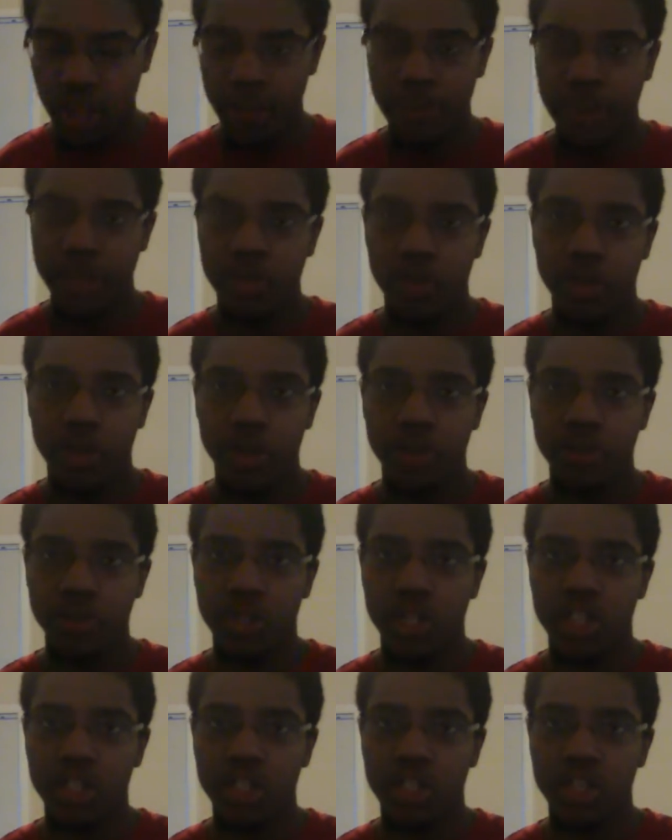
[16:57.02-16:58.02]
Elemental
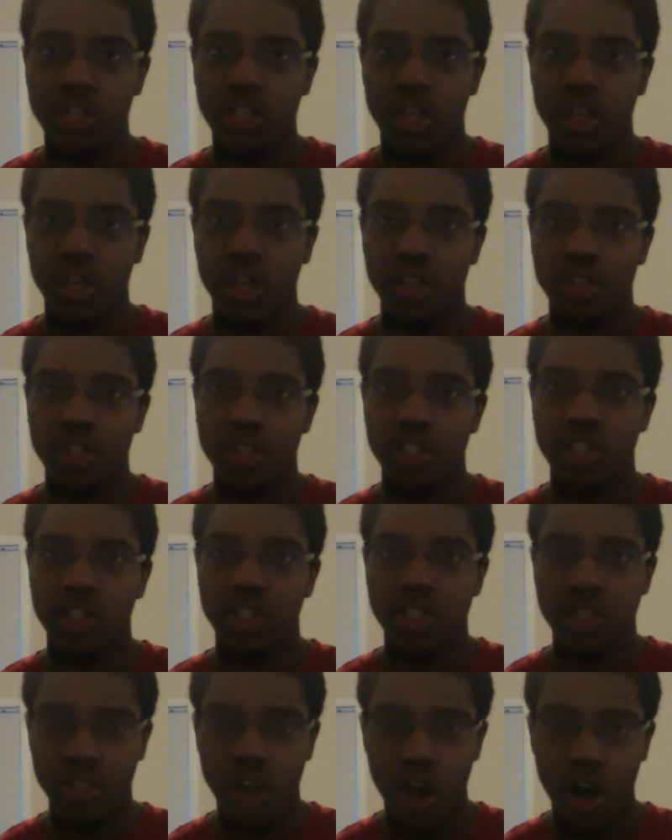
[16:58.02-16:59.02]
heroes can suck a
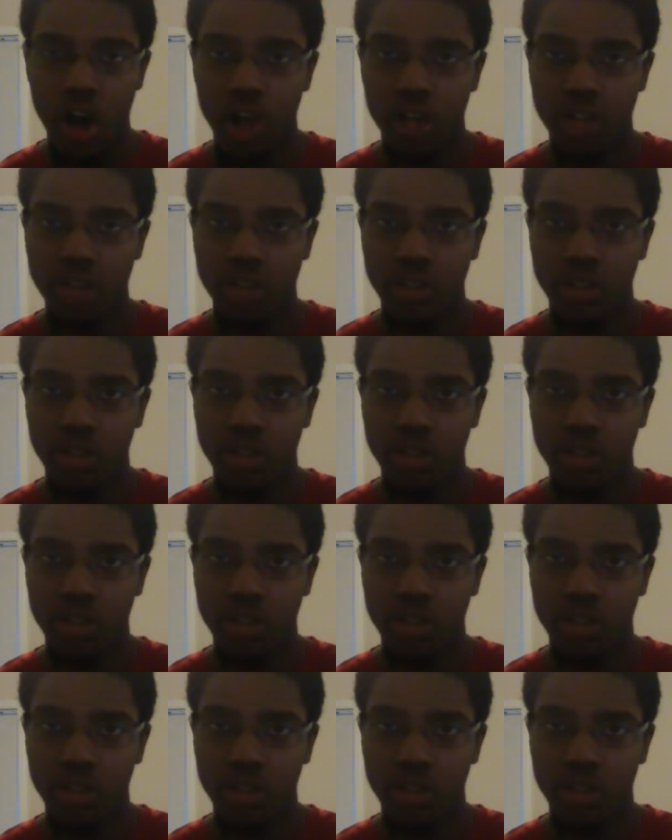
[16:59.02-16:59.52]
dong.